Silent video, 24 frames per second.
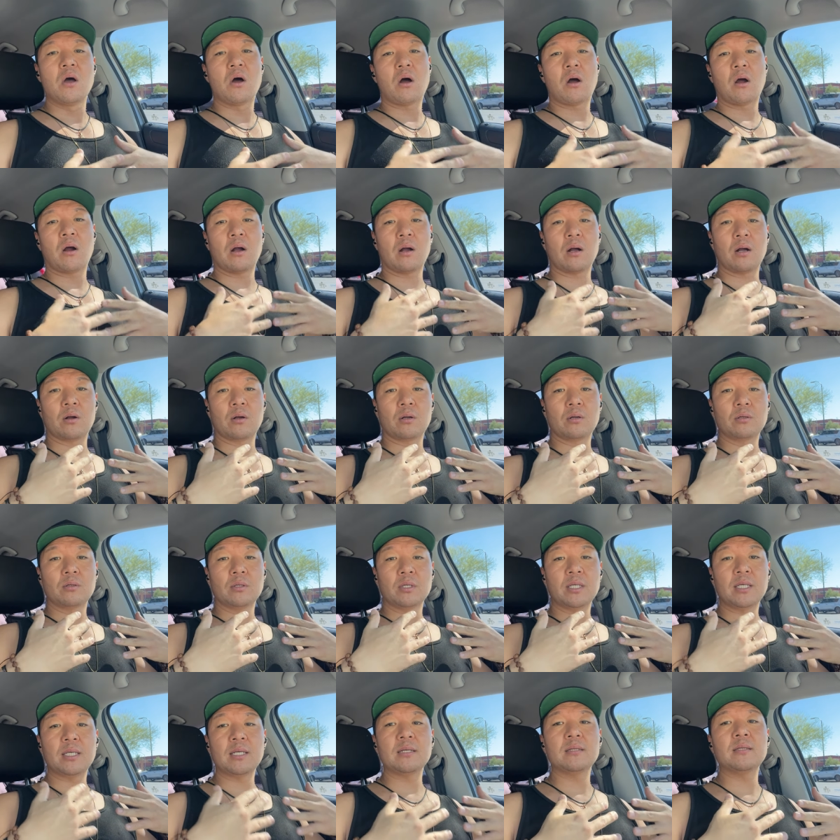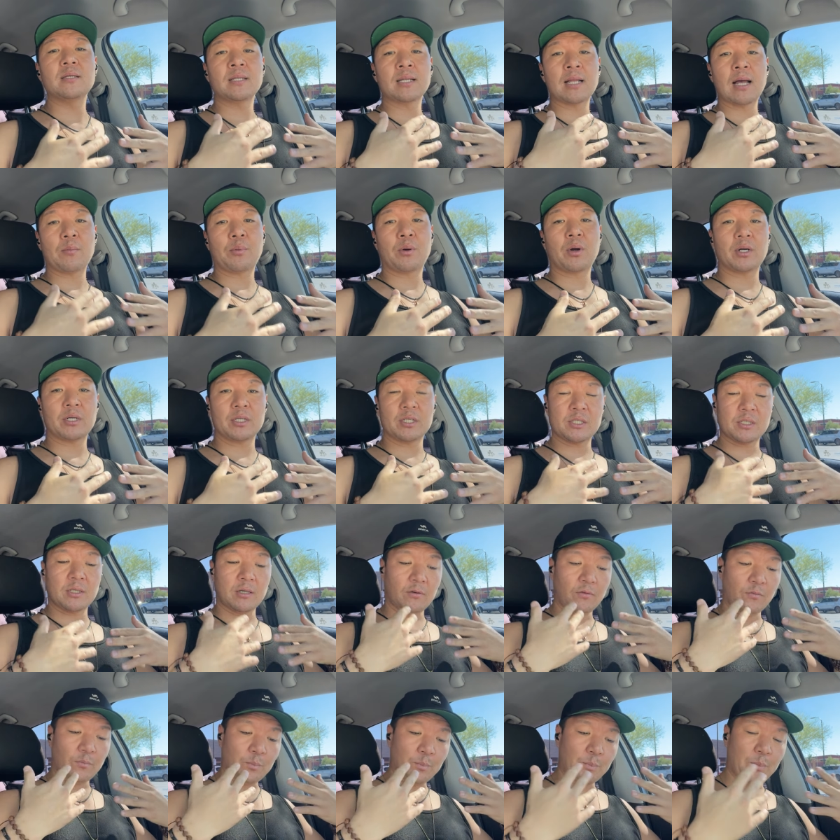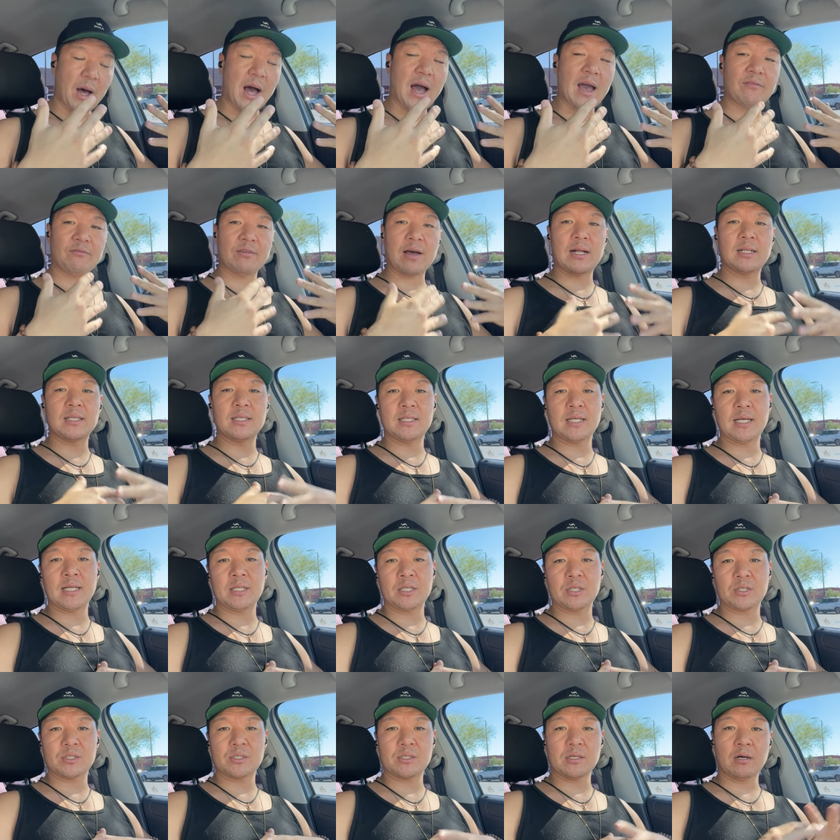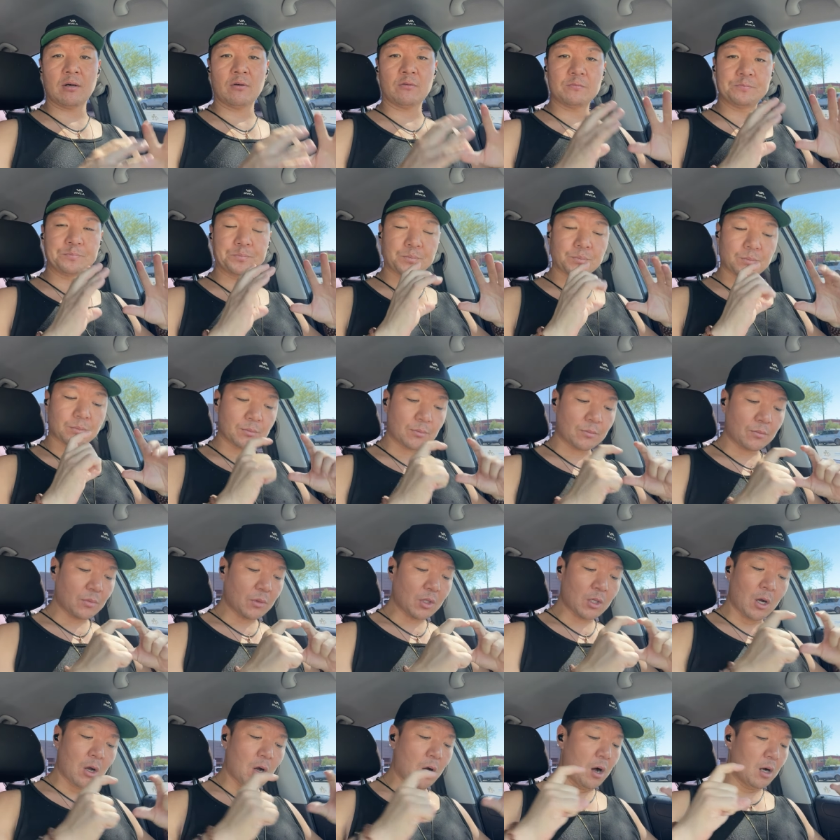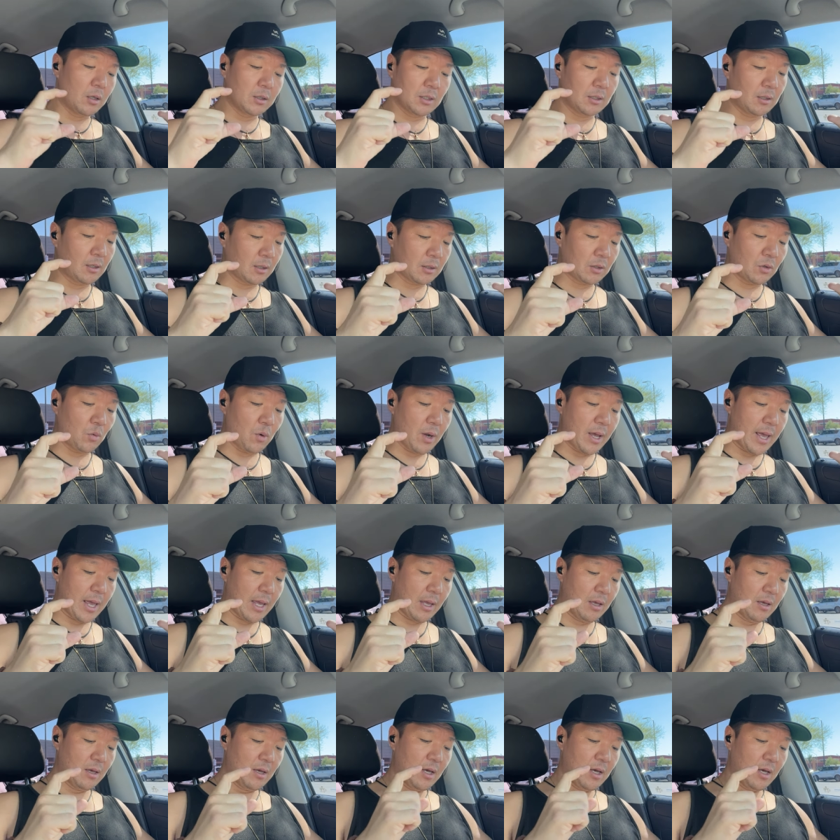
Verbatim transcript: are healing that part of yourself by validating yourself all along the way.